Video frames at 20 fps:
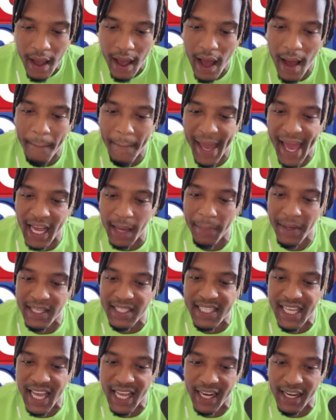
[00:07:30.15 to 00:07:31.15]
A man could be
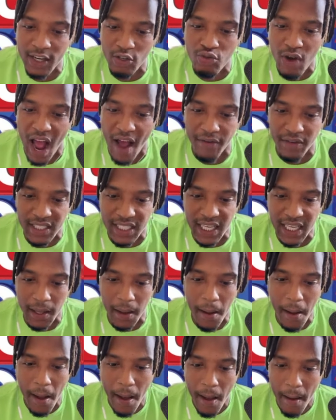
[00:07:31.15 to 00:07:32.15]
seen in the driver's seat.
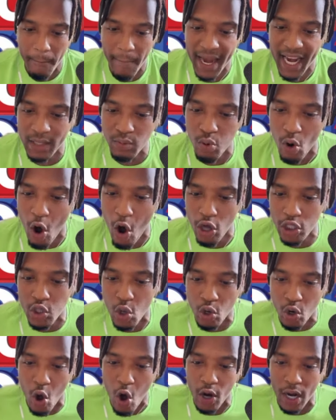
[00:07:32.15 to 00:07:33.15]
Medics were
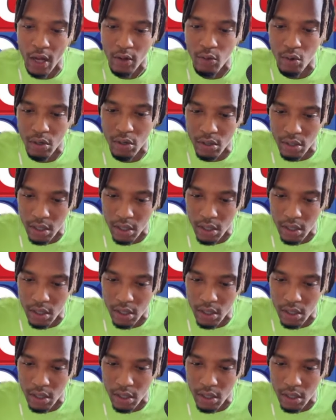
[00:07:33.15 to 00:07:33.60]
also called out,